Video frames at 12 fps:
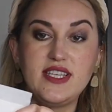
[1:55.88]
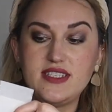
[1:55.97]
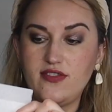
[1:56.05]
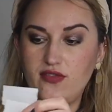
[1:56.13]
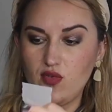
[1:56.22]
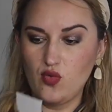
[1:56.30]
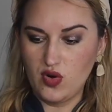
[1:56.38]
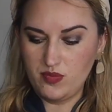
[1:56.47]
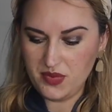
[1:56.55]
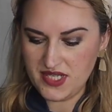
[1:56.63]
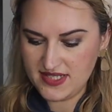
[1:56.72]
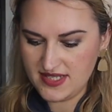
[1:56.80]
these 4
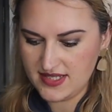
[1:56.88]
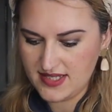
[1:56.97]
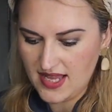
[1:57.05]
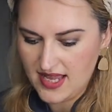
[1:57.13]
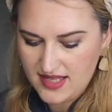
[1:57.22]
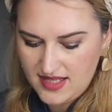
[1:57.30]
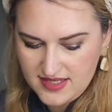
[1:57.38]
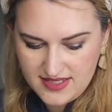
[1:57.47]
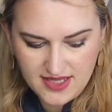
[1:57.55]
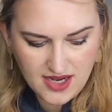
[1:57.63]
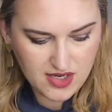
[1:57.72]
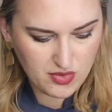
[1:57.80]
pieces, and I'll
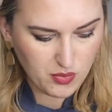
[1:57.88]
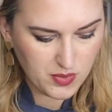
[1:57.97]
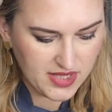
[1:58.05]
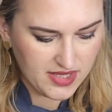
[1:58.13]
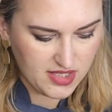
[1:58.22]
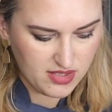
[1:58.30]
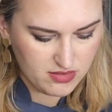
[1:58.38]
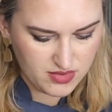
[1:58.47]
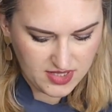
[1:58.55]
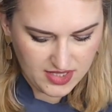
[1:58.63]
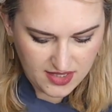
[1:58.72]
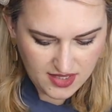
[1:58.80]
start with
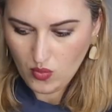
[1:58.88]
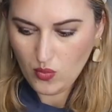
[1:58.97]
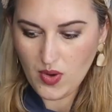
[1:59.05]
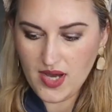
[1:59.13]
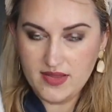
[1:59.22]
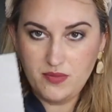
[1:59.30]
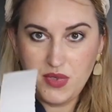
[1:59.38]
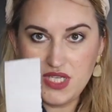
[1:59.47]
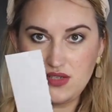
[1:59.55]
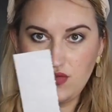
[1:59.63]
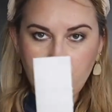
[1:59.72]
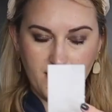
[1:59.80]
using one piece of